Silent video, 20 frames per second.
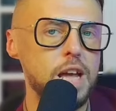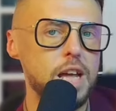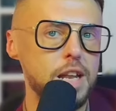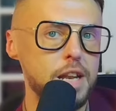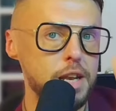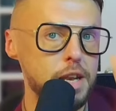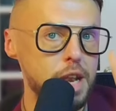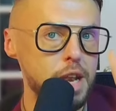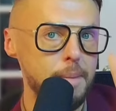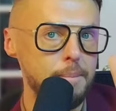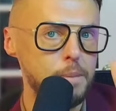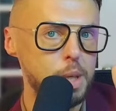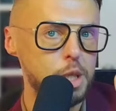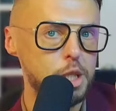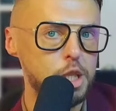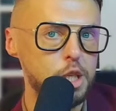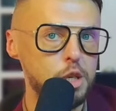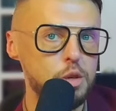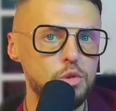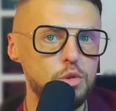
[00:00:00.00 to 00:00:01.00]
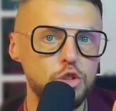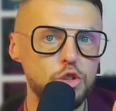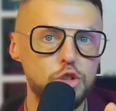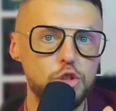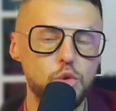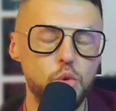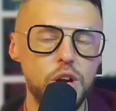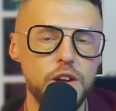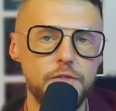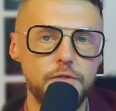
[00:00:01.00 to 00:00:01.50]
Number two,
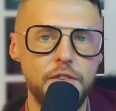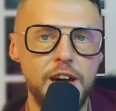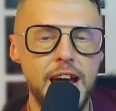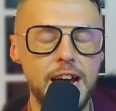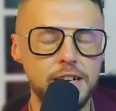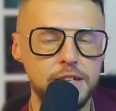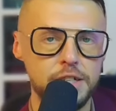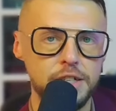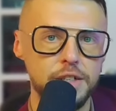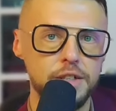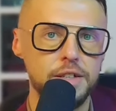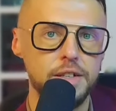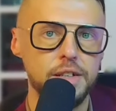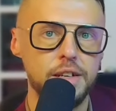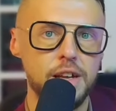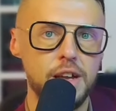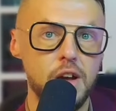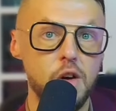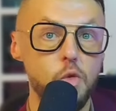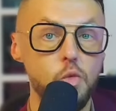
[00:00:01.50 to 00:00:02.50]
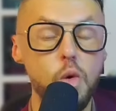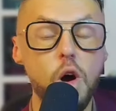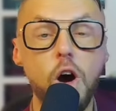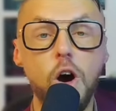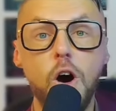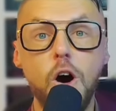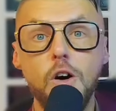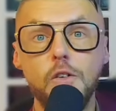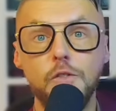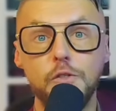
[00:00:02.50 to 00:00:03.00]
joy factor. What
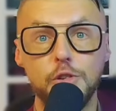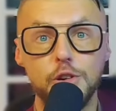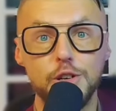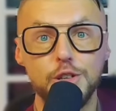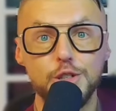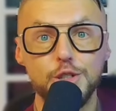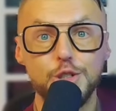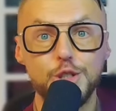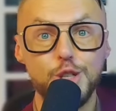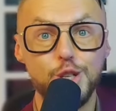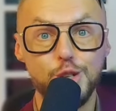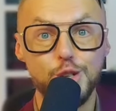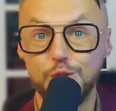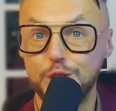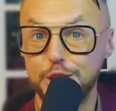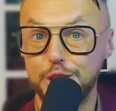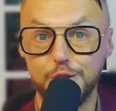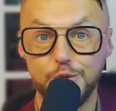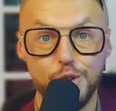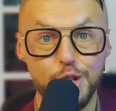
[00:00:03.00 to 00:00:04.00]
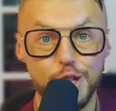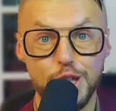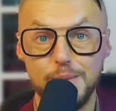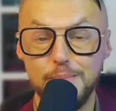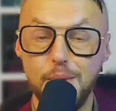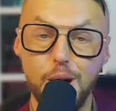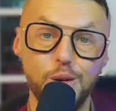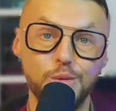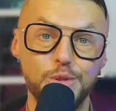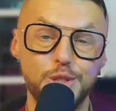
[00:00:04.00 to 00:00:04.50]
offer do you enjoy the
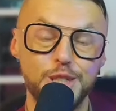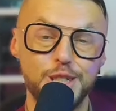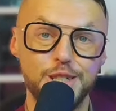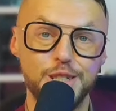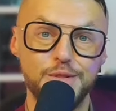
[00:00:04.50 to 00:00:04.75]
most?